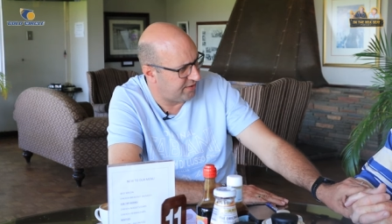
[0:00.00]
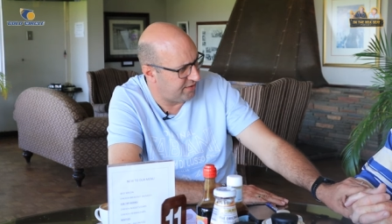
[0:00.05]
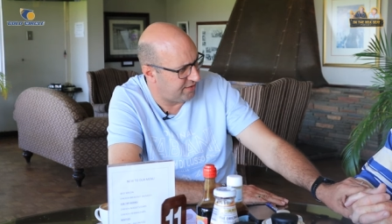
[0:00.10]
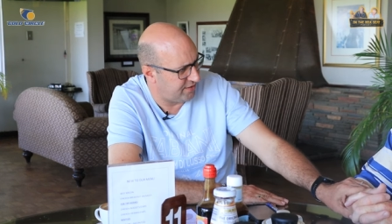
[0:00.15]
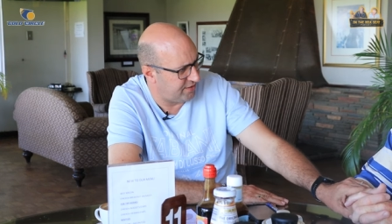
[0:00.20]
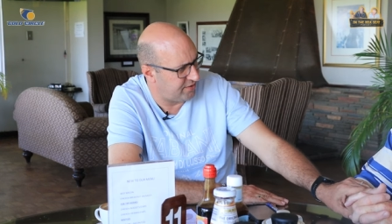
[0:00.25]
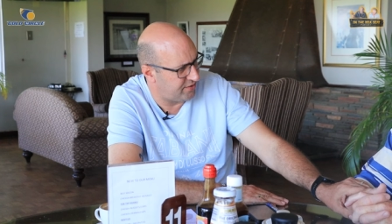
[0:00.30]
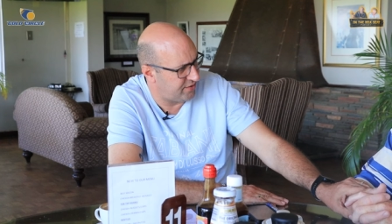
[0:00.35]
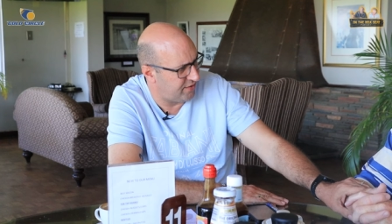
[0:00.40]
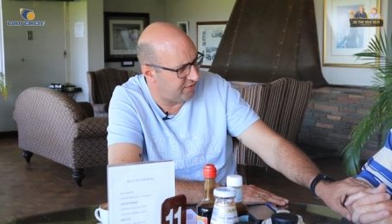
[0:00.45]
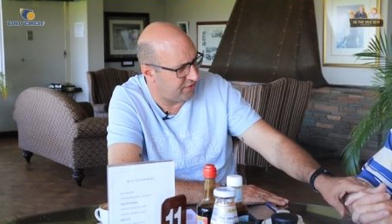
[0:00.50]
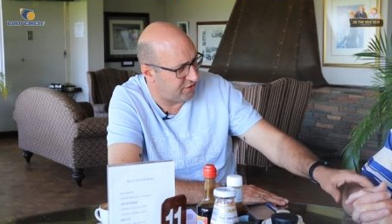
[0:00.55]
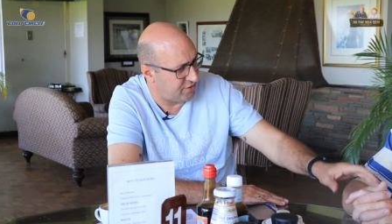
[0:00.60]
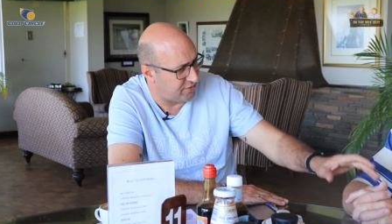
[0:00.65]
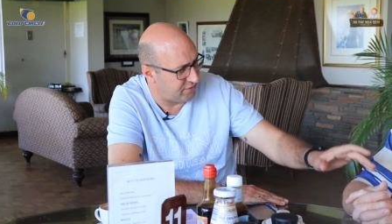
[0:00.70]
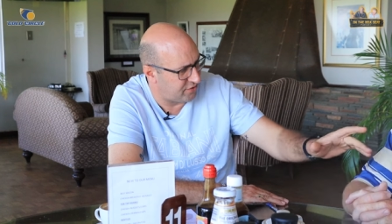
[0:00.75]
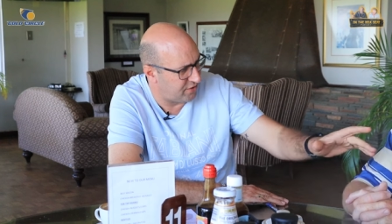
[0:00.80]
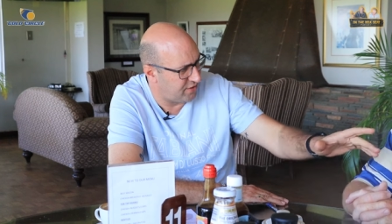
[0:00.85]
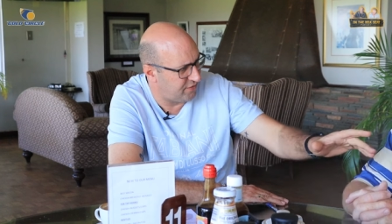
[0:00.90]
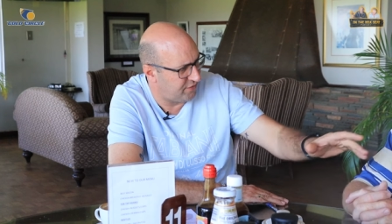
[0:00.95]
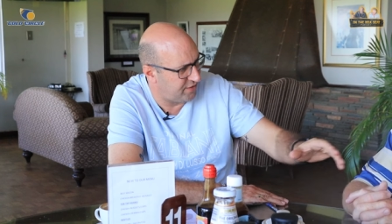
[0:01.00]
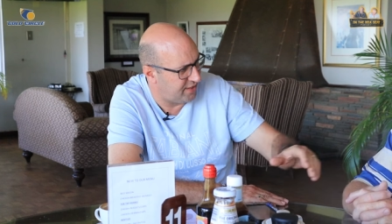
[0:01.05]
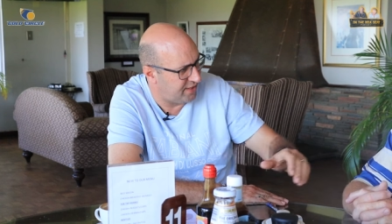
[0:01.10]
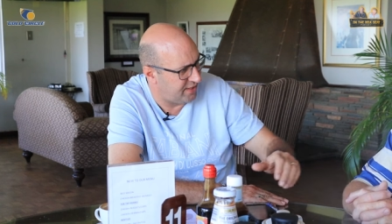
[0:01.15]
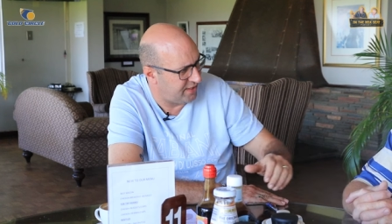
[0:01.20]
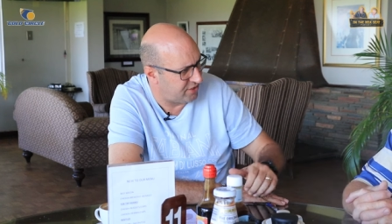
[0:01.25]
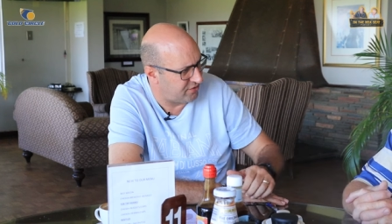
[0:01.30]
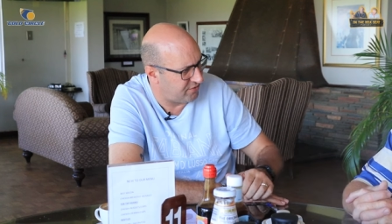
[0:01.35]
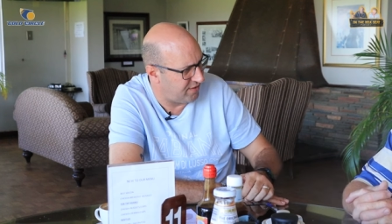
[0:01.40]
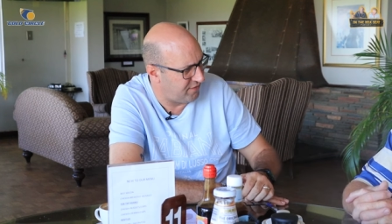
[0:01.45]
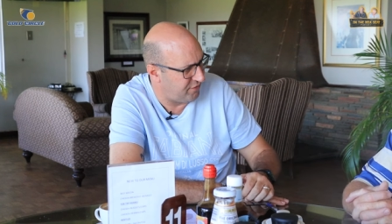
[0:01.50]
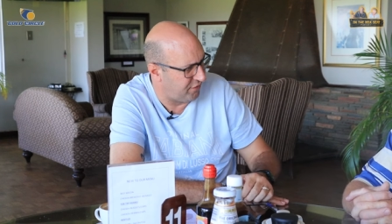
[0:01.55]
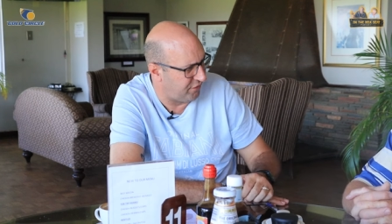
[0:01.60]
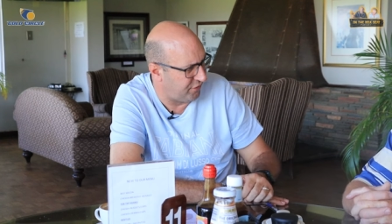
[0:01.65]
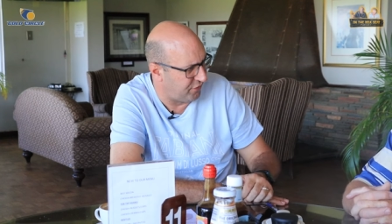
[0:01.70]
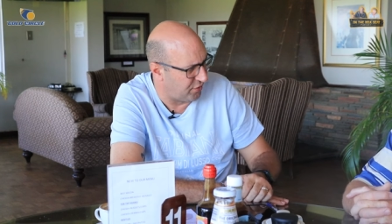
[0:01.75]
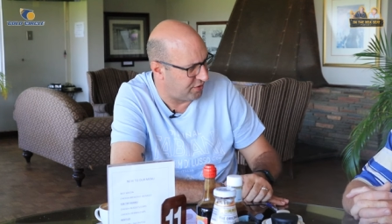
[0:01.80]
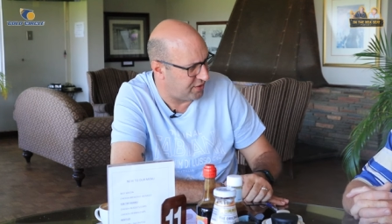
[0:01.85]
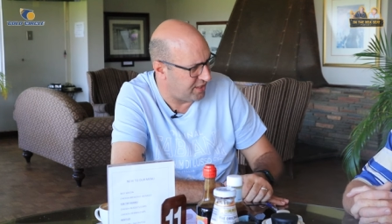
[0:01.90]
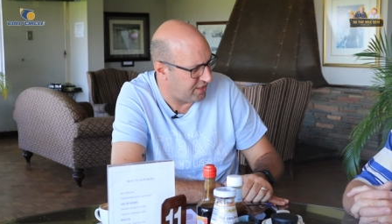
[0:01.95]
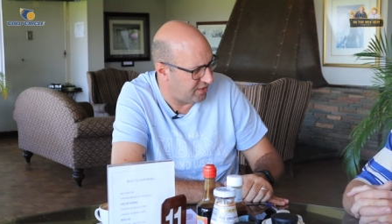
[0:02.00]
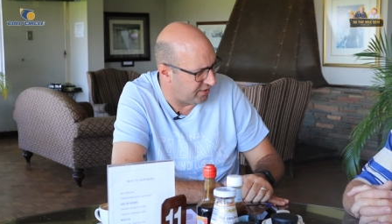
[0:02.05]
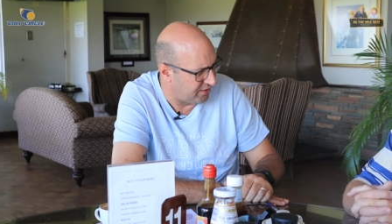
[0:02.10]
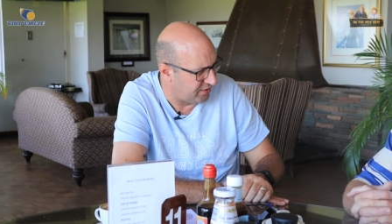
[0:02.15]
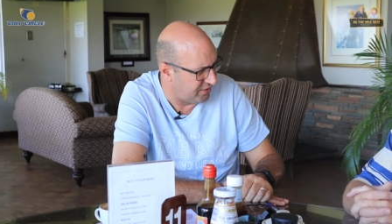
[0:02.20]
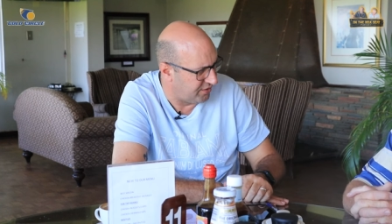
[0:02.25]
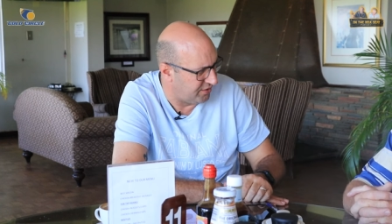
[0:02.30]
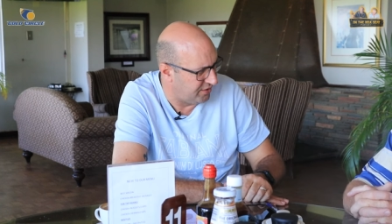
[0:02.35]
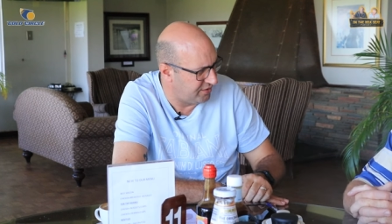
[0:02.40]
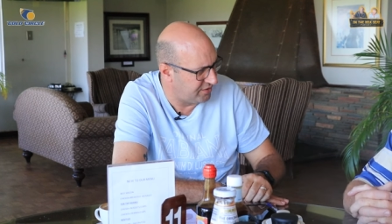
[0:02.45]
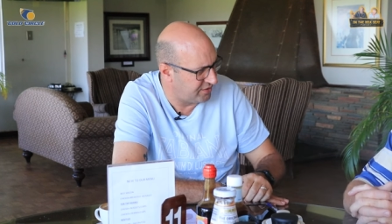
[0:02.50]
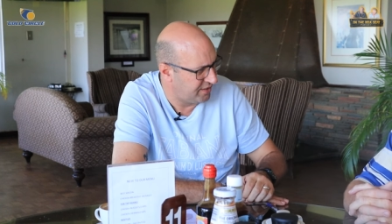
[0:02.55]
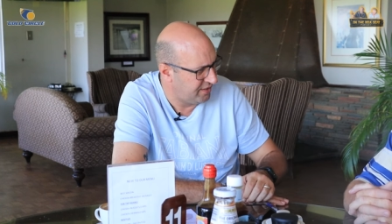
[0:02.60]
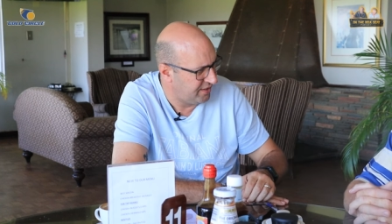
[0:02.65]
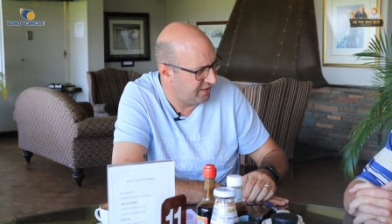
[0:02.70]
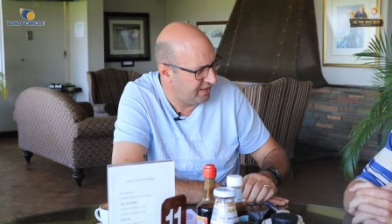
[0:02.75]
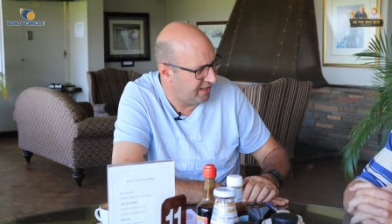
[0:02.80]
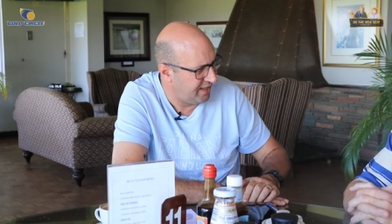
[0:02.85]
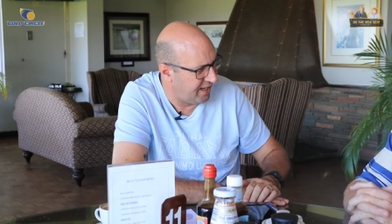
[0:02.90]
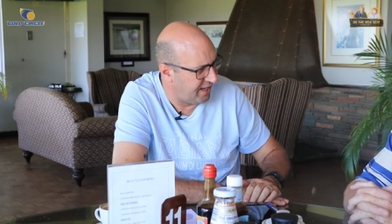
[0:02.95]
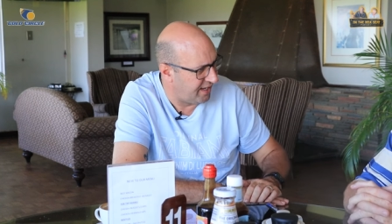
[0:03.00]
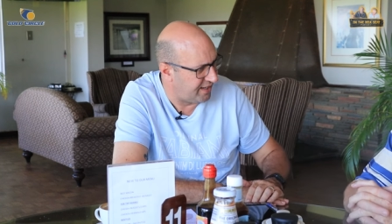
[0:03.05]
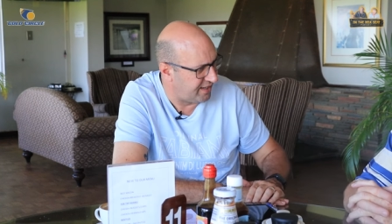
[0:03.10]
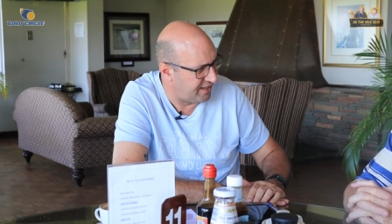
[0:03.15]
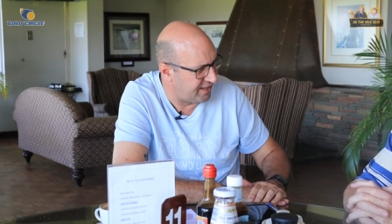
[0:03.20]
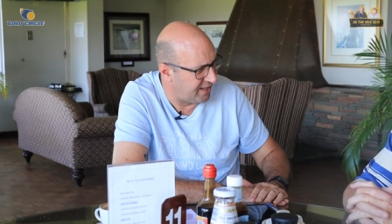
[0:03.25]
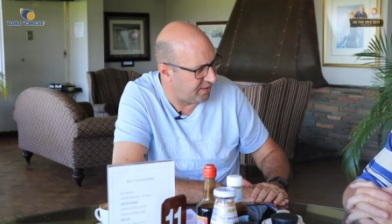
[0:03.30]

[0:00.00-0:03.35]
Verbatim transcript: You deserve it. You served the industry for 40 odd years, and